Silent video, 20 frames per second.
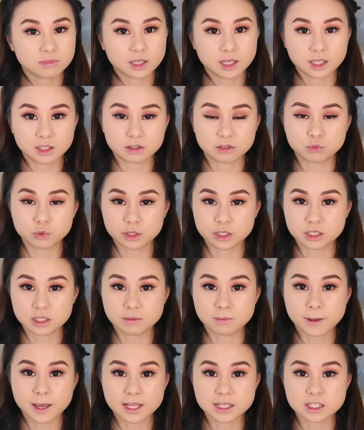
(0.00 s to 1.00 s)
it really
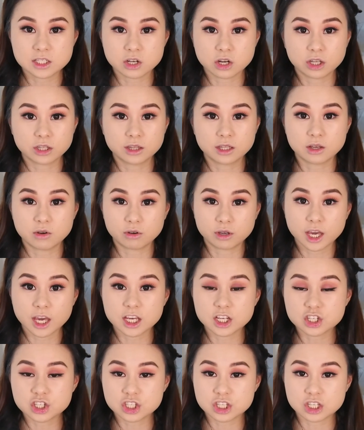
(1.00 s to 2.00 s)
depends on the
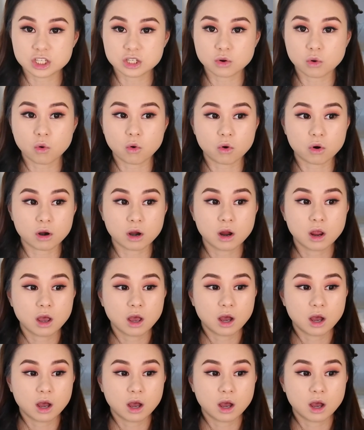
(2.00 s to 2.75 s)
occasion or